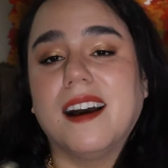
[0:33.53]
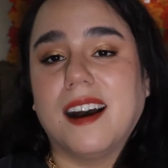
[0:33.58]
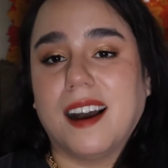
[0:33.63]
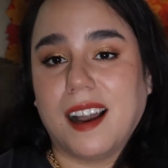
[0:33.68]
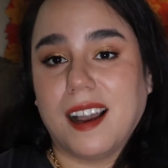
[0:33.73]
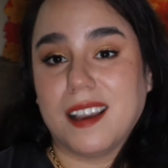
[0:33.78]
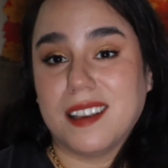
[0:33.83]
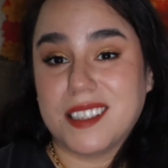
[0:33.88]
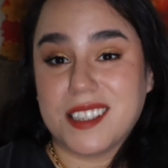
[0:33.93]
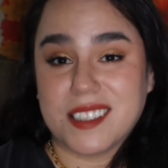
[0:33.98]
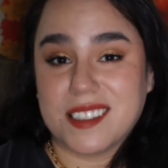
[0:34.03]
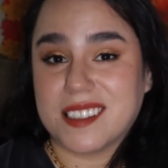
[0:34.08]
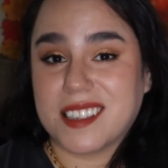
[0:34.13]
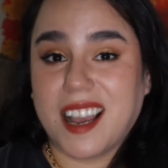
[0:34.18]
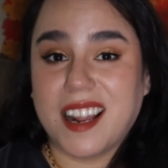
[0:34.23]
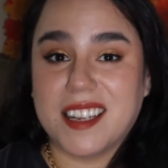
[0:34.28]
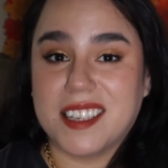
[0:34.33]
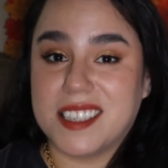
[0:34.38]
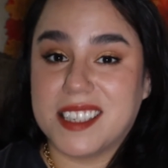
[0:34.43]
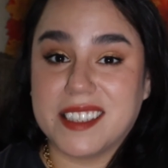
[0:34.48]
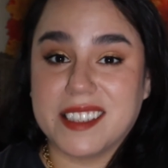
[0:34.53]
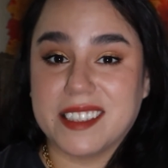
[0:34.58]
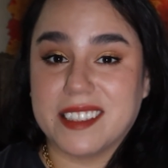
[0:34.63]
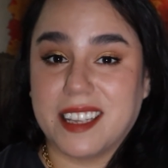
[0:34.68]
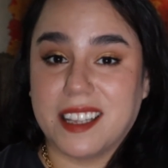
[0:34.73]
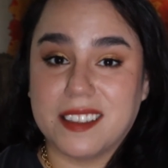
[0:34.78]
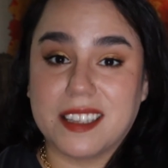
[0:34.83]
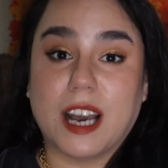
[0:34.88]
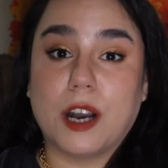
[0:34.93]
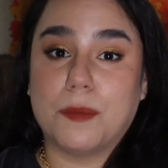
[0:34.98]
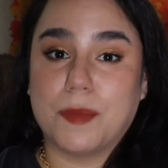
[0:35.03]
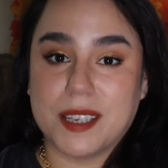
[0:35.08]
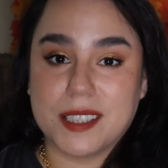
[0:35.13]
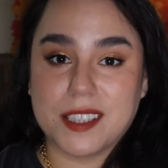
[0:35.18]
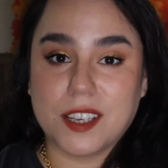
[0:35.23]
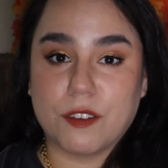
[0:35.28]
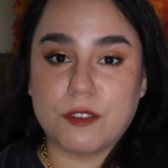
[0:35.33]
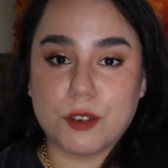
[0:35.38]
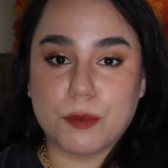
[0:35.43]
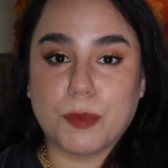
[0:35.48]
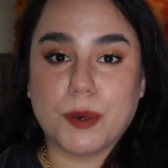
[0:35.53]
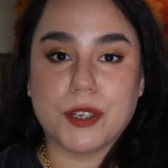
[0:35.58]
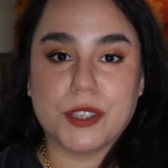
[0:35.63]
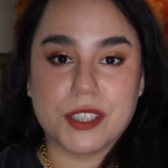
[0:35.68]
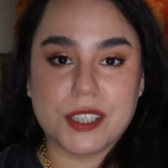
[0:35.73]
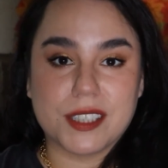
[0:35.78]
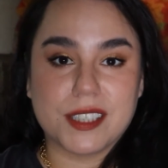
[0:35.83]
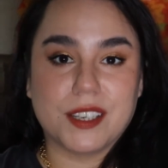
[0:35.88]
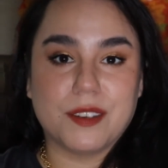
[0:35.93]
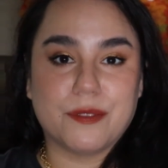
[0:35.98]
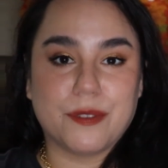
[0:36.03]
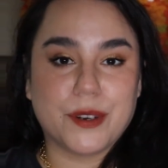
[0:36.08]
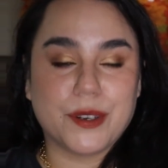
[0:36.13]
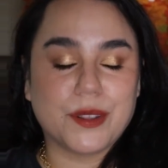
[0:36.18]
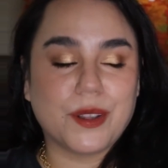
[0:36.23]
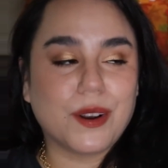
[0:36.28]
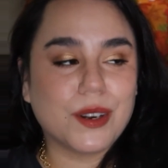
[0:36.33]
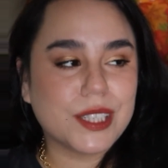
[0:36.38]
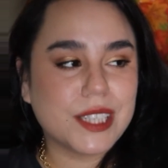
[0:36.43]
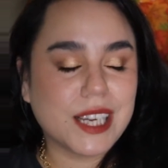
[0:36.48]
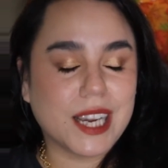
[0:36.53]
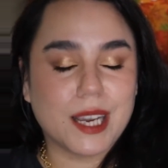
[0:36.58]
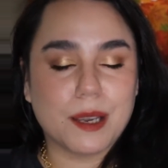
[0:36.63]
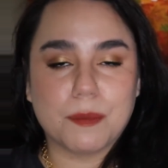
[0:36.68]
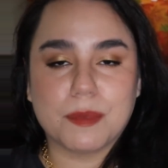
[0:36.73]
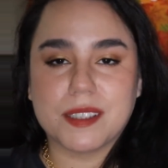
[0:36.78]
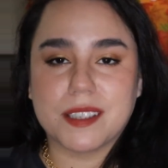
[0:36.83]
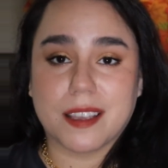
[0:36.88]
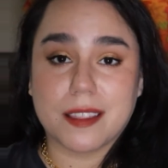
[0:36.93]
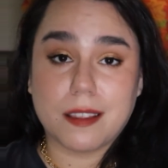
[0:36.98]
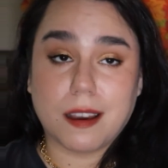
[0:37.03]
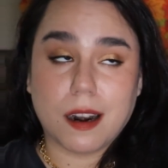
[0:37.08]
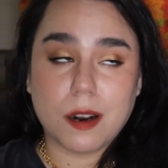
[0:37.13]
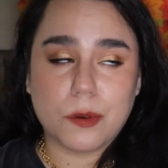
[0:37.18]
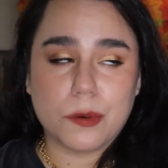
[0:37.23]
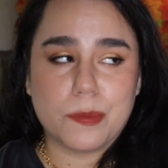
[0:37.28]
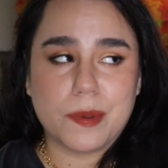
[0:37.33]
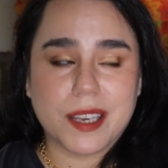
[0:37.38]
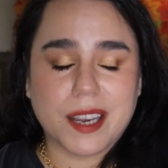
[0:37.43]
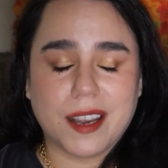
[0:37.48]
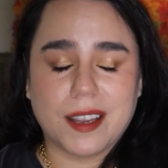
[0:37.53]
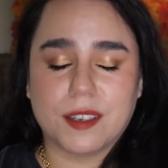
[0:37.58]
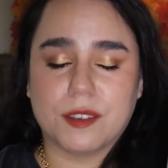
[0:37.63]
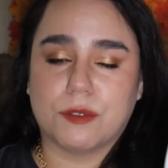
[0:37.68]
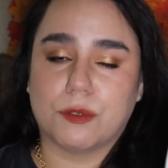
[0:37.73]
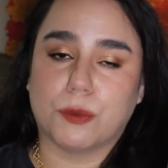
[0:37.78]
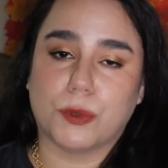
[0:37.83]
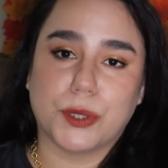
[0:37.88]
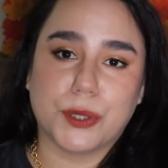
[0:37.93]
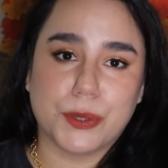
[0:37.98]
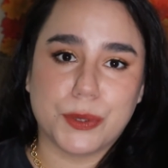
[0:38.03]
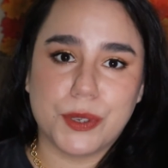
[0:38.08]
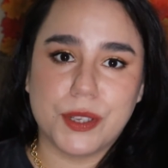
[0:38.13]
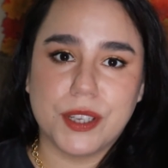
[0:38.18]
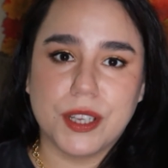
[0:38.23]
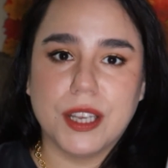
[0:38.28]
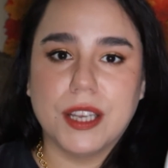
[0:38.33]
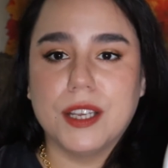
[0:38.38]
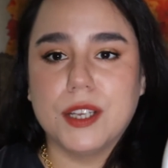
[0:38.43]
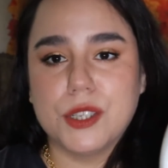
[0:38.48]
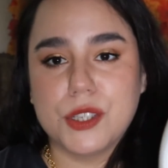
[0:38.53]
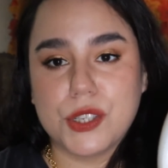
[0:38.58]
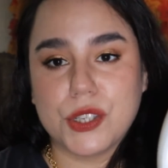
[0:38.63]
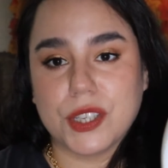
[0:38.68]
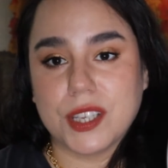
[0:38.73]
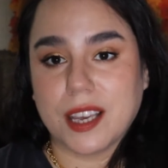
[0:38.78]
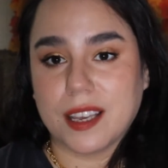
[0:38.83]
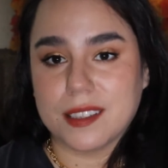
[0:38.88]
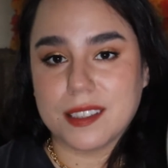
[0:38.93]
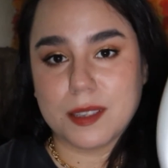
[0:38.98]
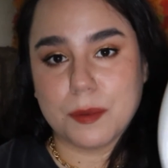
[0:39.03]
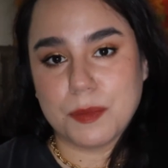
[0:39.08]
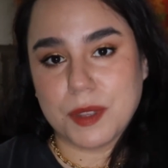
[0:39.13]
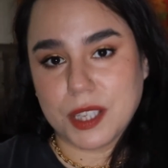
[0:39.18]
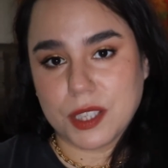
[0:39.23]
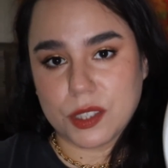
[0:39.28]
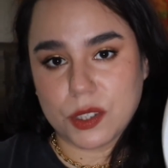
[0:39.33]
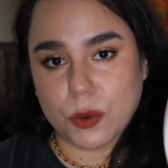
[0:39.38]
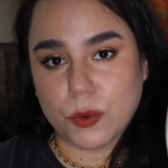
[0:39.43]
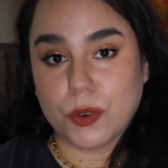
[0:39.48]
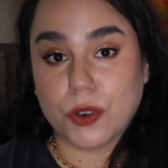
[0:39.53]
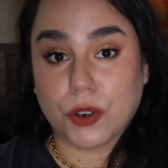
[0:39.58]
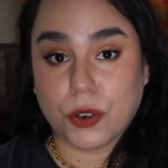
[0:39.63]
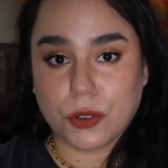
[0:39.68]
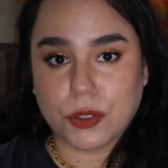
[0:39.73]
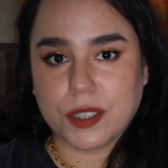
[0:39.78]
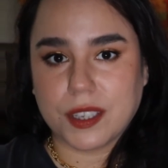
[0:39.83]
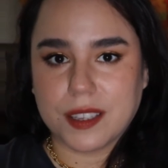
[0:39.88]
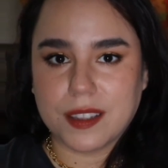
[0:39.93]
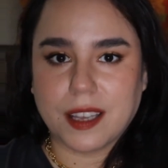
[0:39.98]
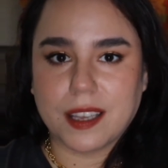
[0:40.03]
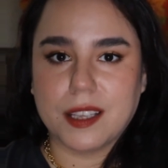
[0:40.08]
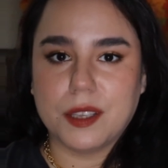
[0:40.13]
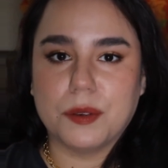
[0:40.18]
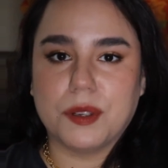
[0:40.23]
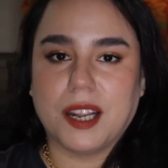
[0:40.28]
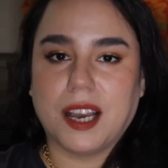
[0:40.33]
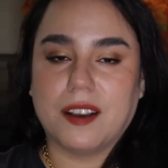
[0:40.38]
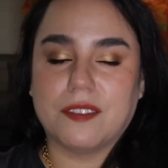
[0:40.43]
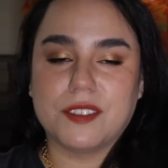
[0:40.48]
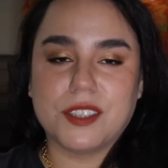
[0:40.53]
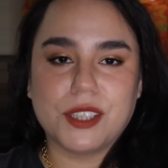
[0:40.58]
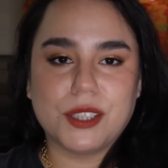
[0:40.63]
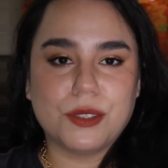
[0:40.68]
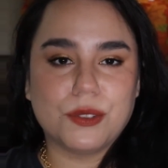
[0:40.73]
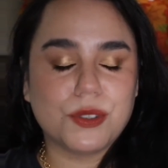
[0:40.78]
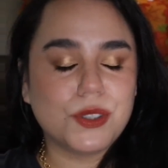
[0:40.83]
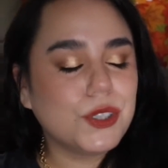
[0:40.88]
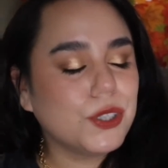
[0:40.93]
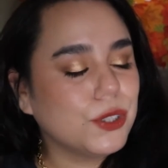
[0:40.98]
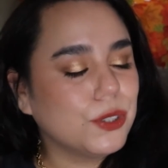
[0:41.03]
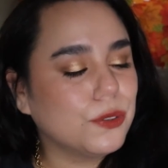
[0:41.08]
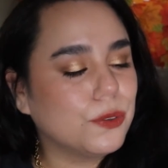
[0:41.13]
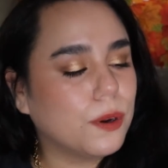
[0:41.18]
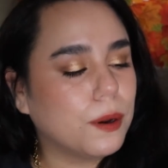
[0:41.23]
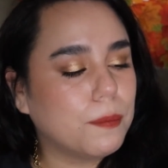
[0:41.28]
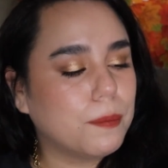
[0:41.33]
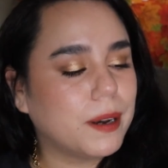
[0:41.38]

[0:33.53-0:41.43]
I just kind of didn't allow myself to purchase it for a long time because I thought it would be kind of rude to get something so girly that he would have to use too.